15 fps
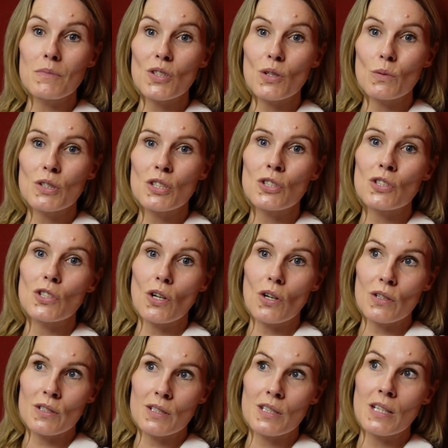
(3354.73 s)
So it's
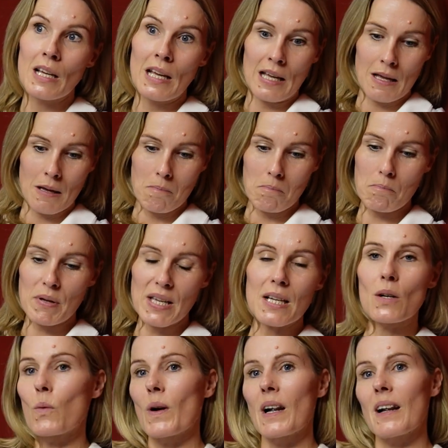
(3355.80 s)
just
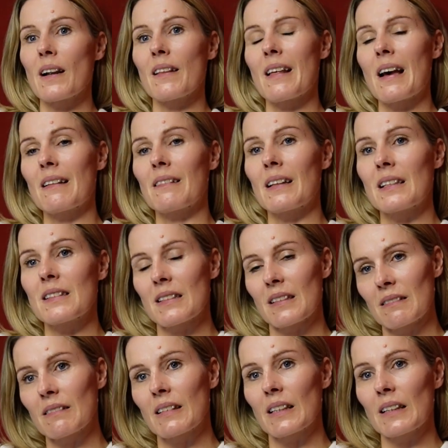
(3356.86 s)
being aware of that and then
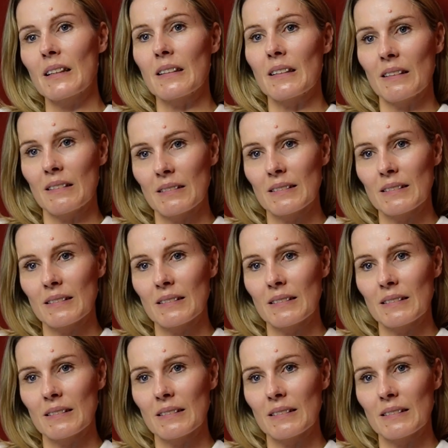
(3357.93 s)
saying, okay.